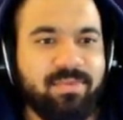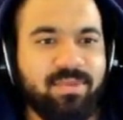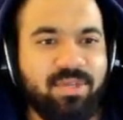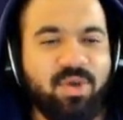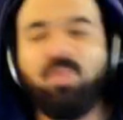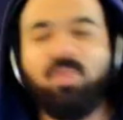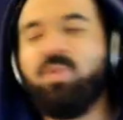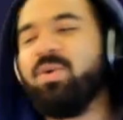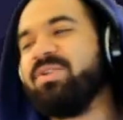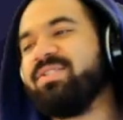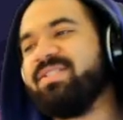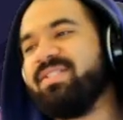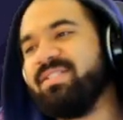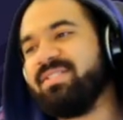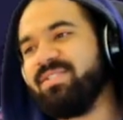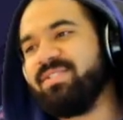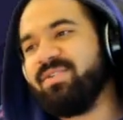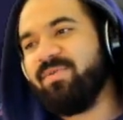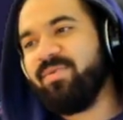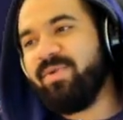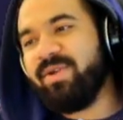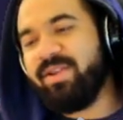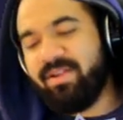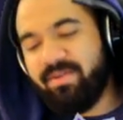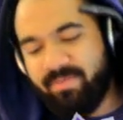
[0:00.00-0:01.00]
You're worse than
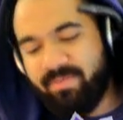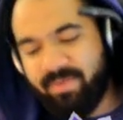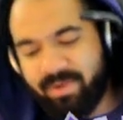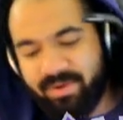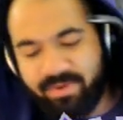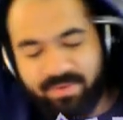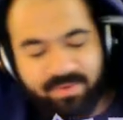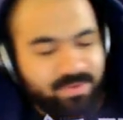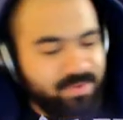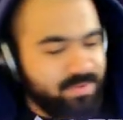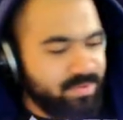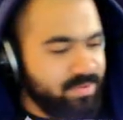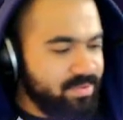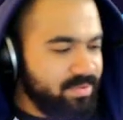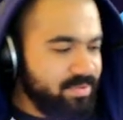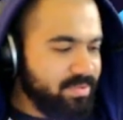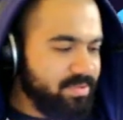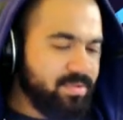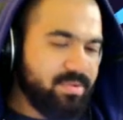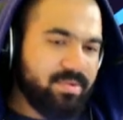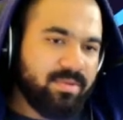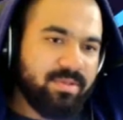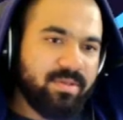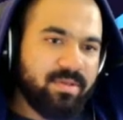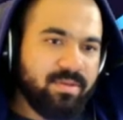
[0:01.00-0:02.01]
Serena, my dude.
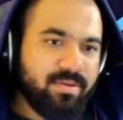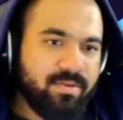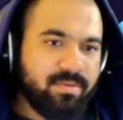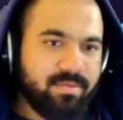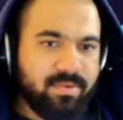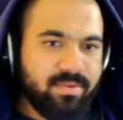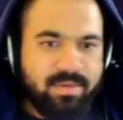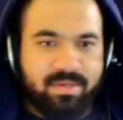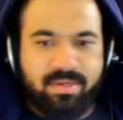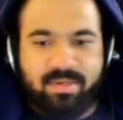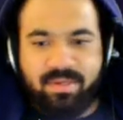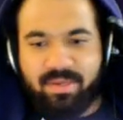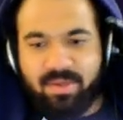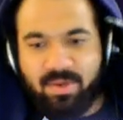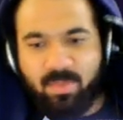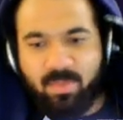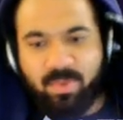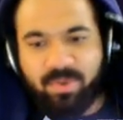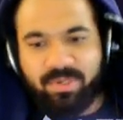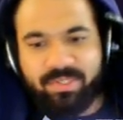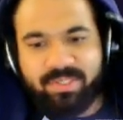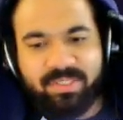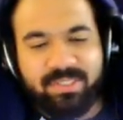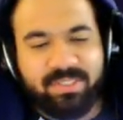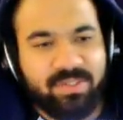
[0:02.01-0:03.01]
You're
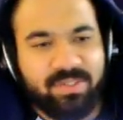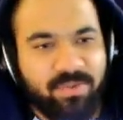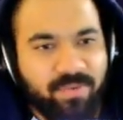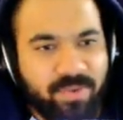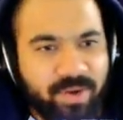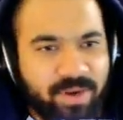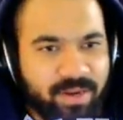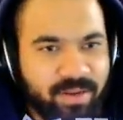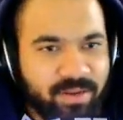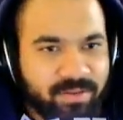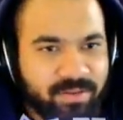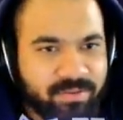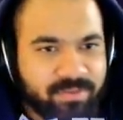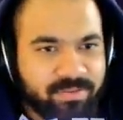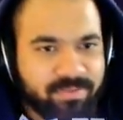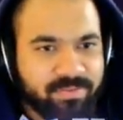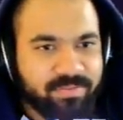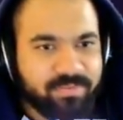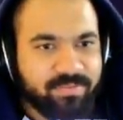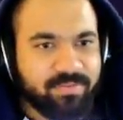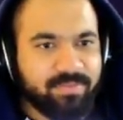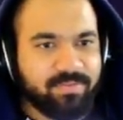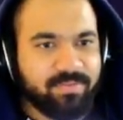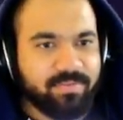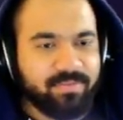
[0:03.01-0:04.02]
worse than Serena.
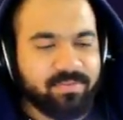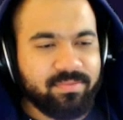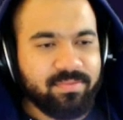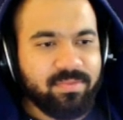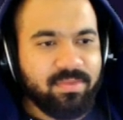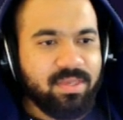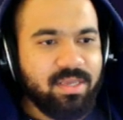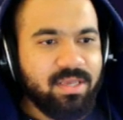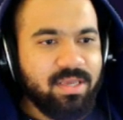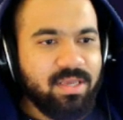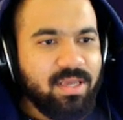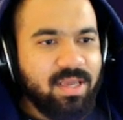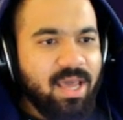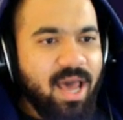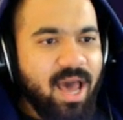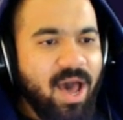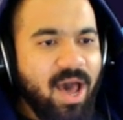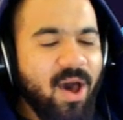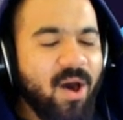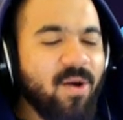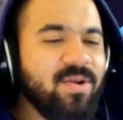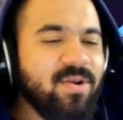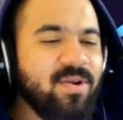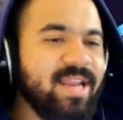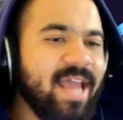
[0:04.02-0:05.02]

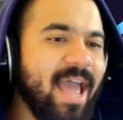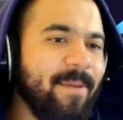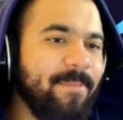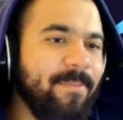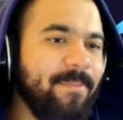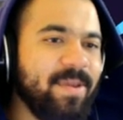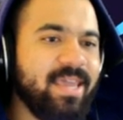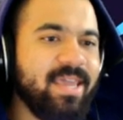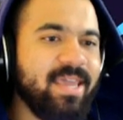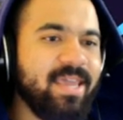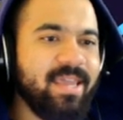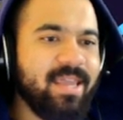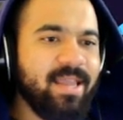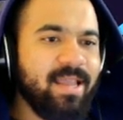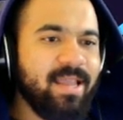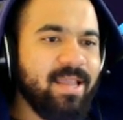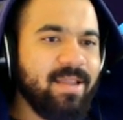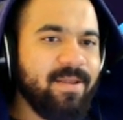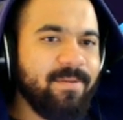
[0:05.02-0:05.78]
Oh, Nappy!